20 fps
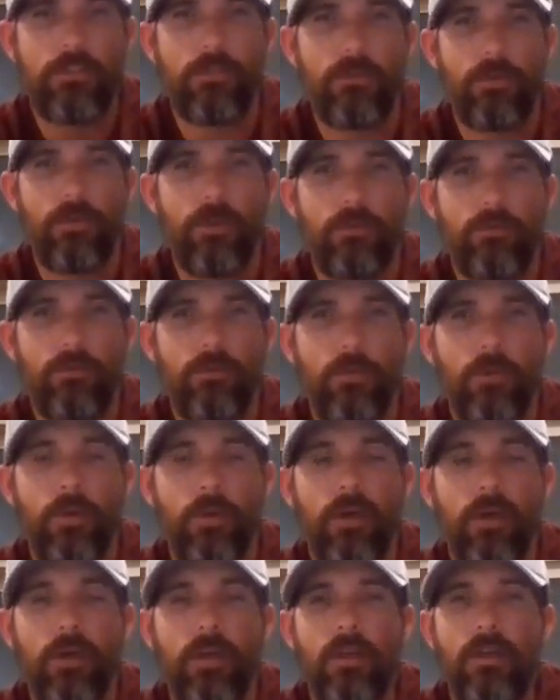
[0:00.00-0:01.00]
it's 3 or
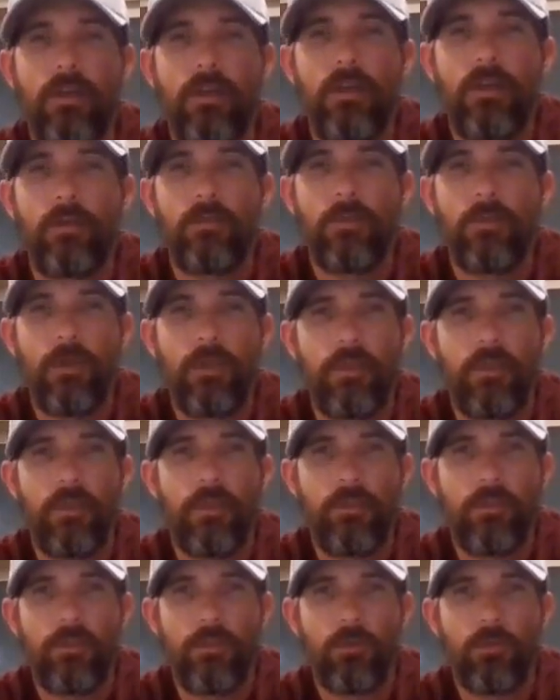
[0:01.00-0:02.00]
4. But
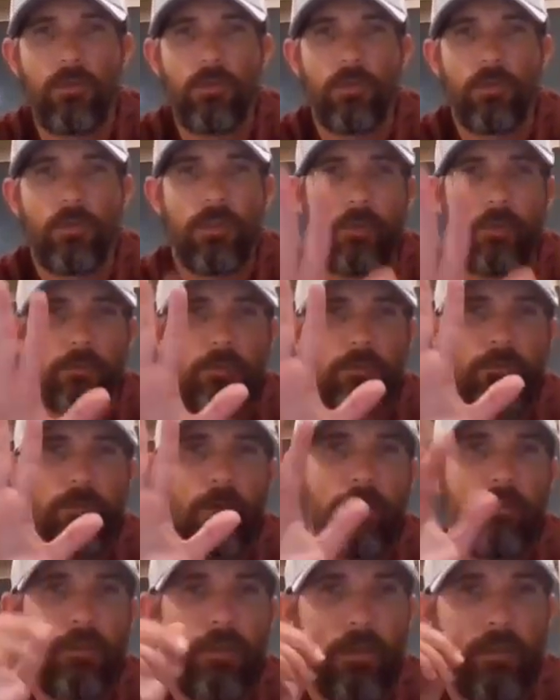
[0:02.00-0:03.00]
your rule of thumb is
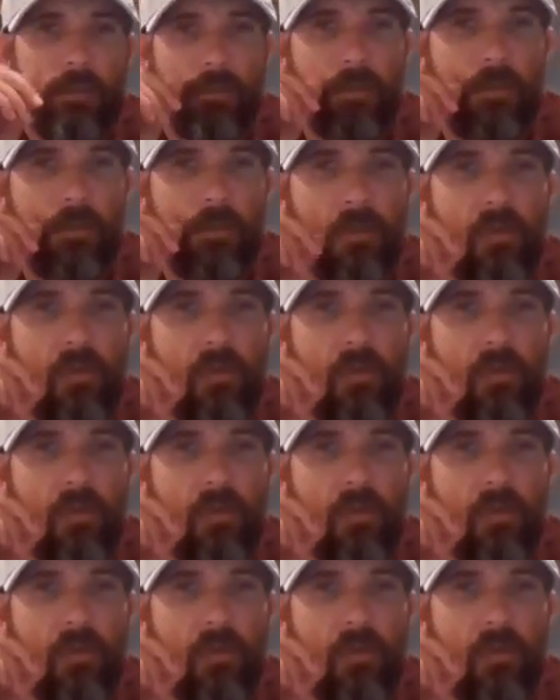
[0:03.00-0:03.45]
5 years.